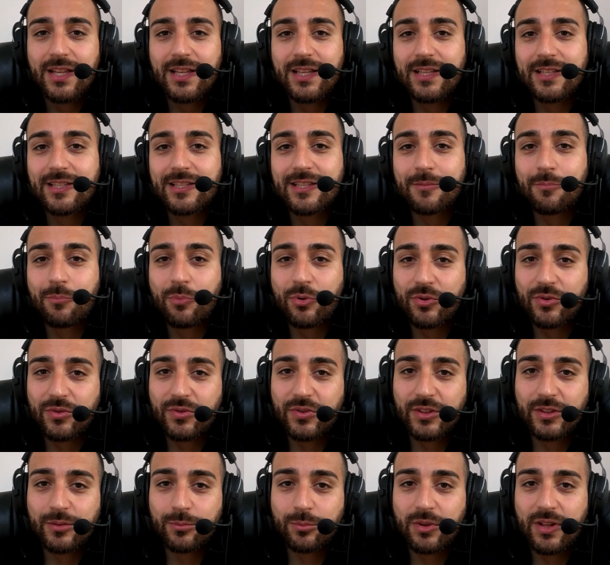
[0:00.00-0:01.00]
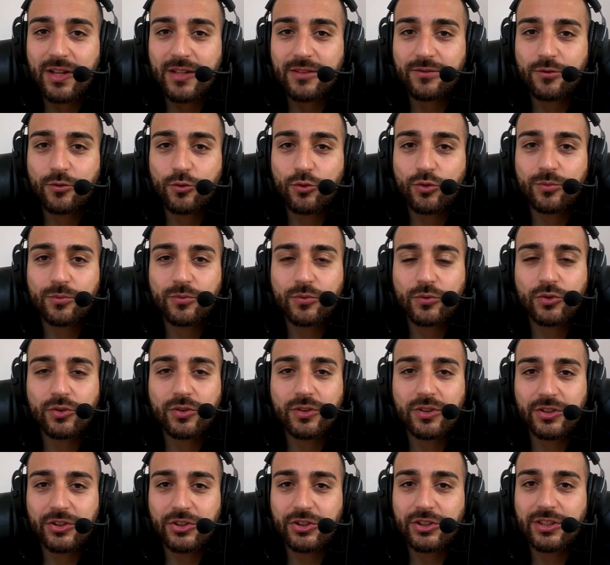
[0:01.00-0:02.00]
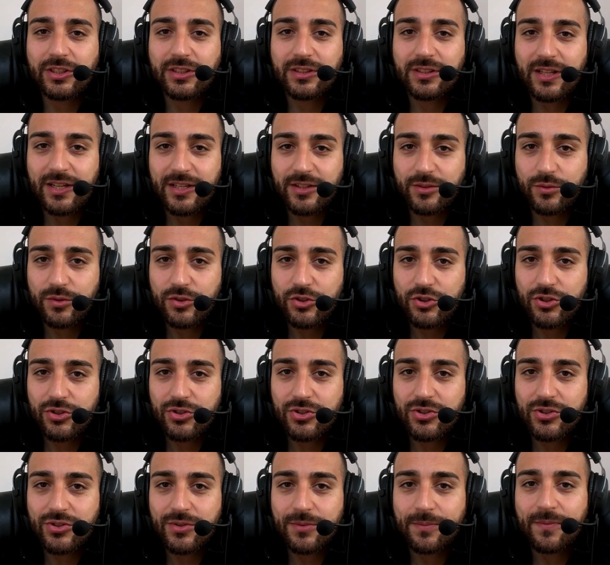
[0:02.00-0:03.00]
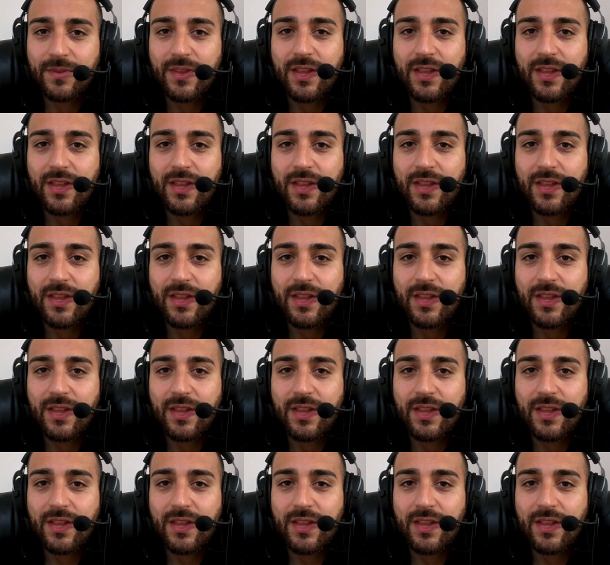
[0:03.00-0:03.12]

It's a perfect platform for learning languages.